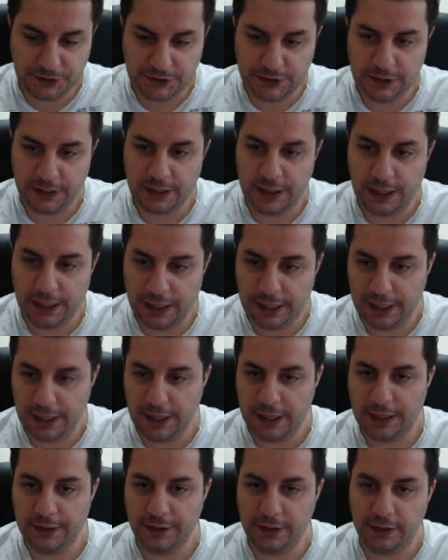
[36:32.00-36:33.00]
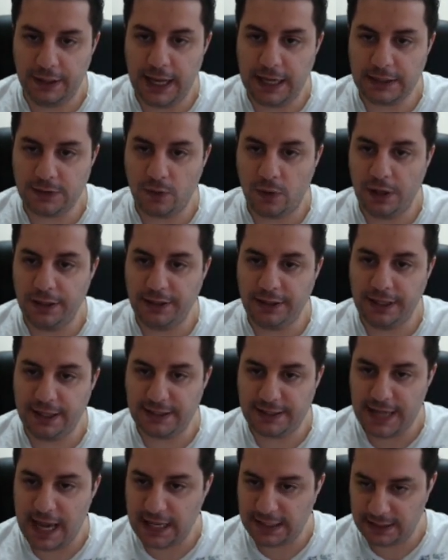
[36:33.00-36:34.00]
the last one, the
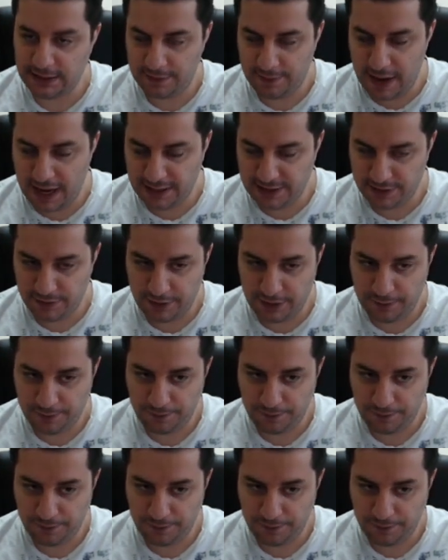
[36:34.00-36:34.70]
Assassin's Mastery.